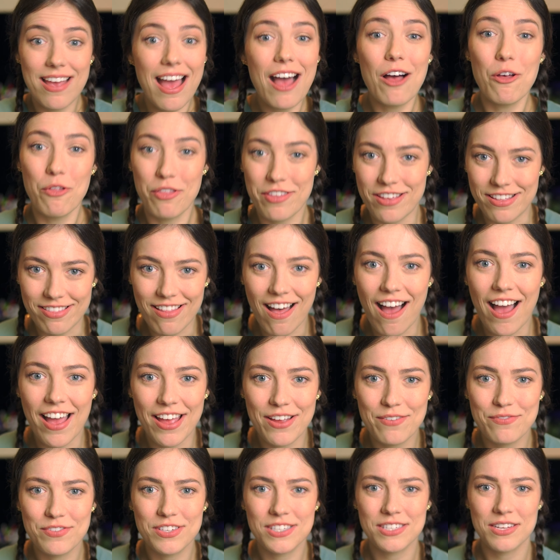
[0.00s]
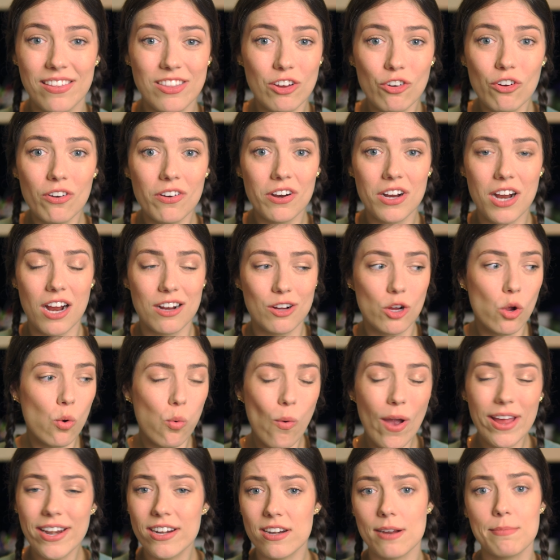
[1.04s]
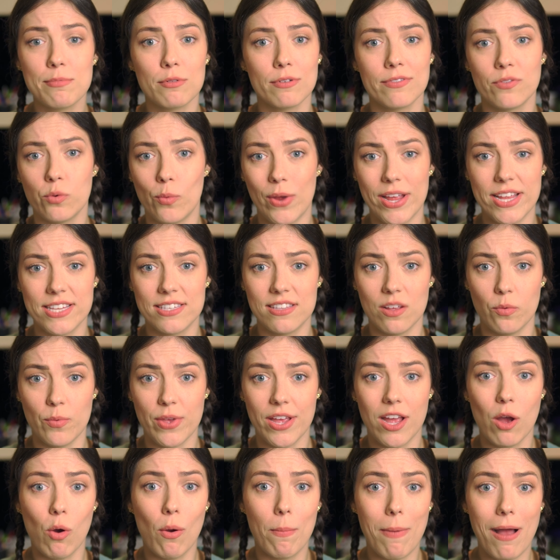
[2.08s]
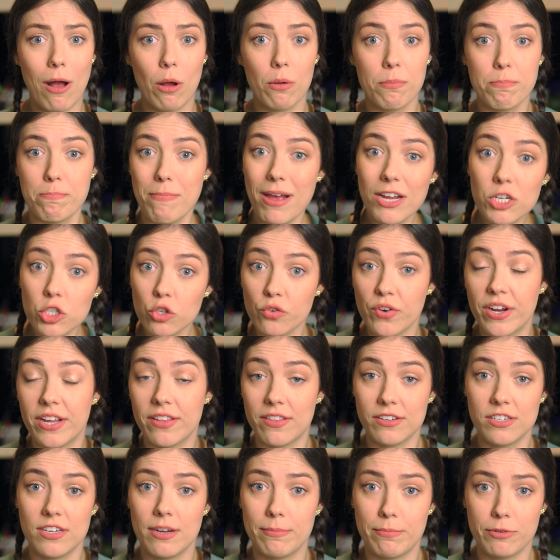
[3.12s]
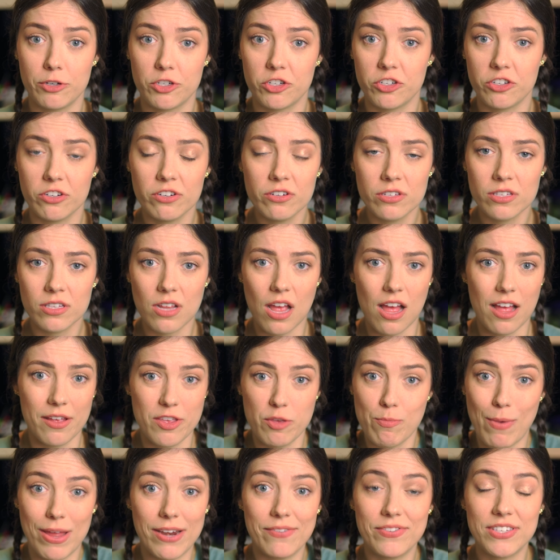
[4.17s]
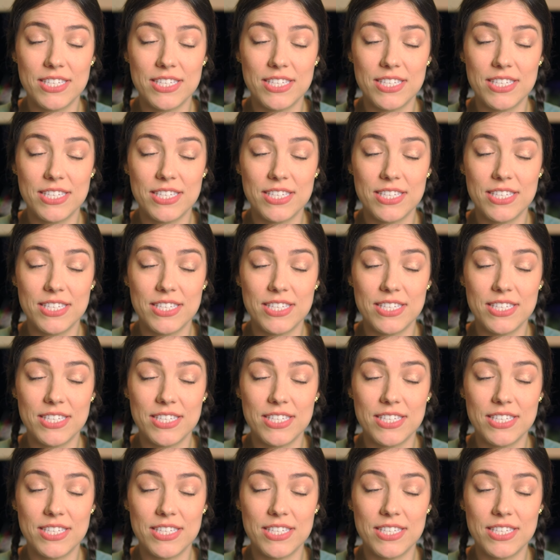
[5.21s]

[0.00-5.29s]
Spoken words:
healthy lives. There are quite a number of ways that we go about measuring the temperatures. You might have